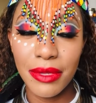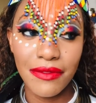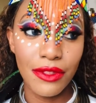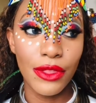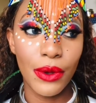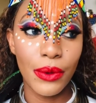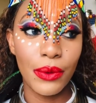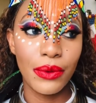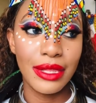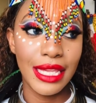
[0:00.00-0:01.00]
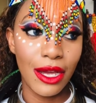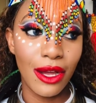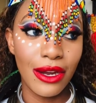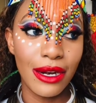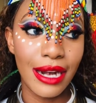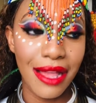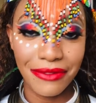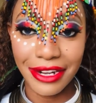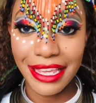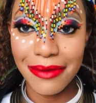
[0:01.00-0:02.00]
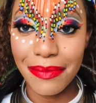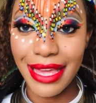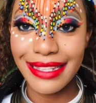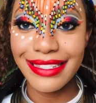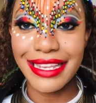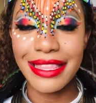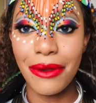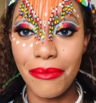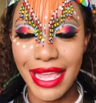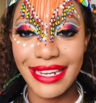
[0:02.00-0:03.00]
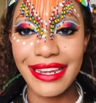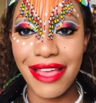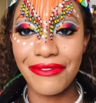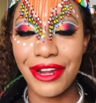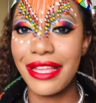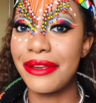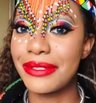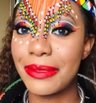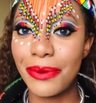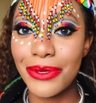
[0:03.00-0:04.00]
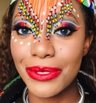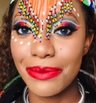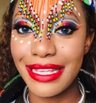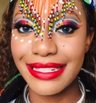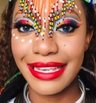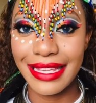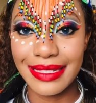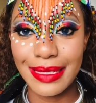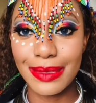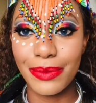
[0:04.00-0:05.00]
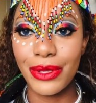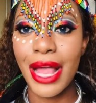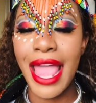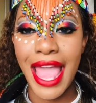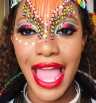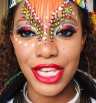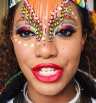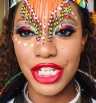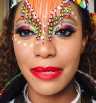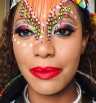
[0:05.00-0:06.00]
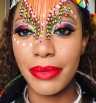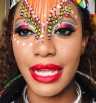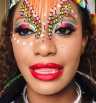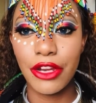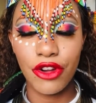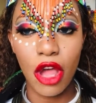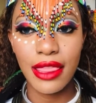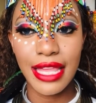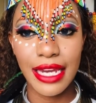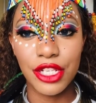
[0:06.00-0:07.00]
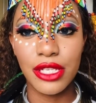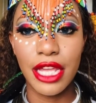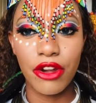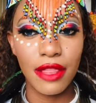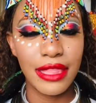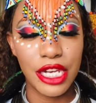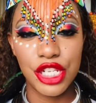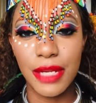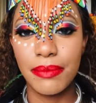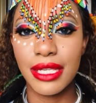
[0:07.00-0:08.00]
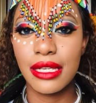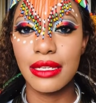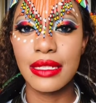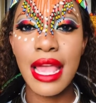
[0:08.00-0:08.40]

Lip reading: even though they are African based and they're made in Africa. They're supposed to be easily accessible and cheap, but they're not that cheap, because